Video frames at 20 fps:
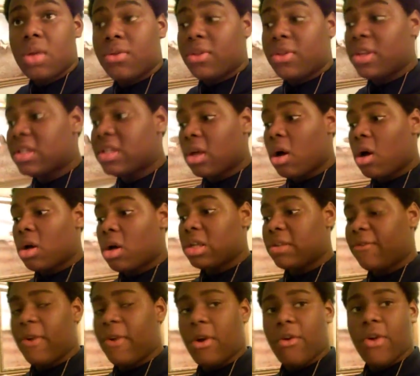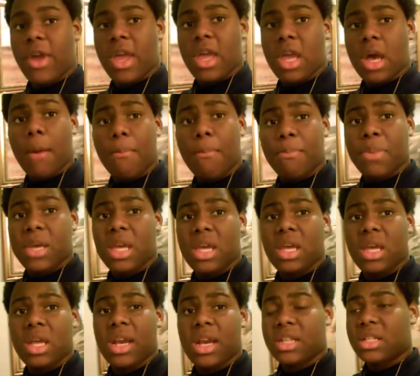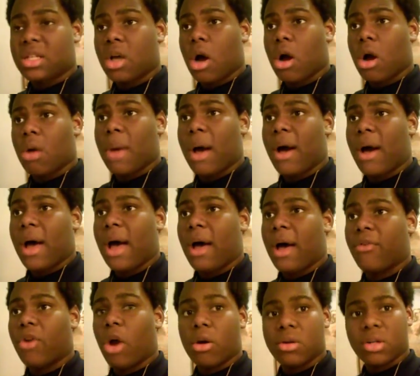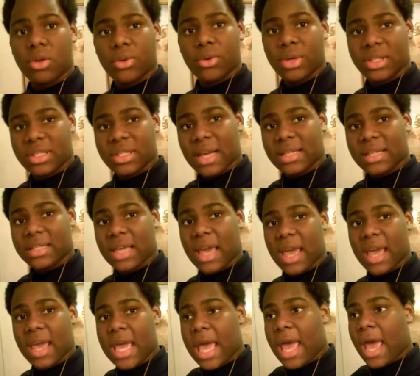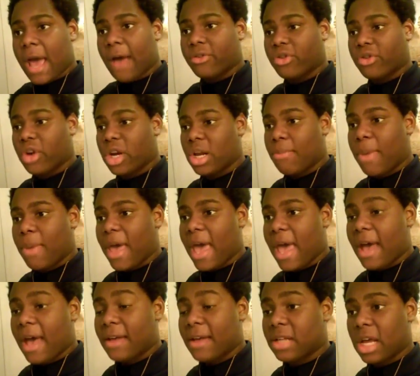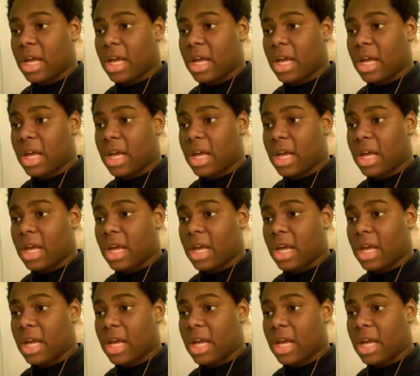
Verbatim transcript: This song is very upbeat, and it's talking about how Naruto and Sasuke have traded paths.